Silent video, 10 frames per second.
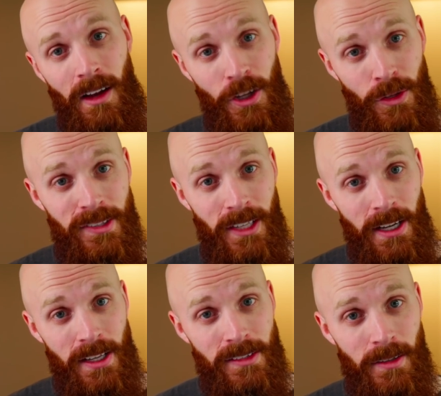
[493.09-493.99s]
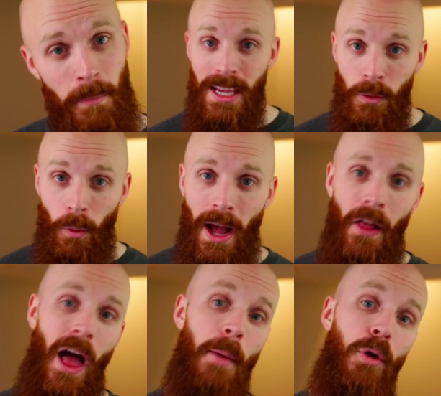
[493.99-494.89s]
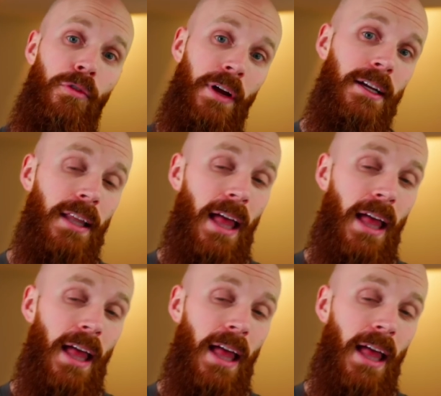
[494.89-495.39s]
Are you serious? Meanwhile, I'm over here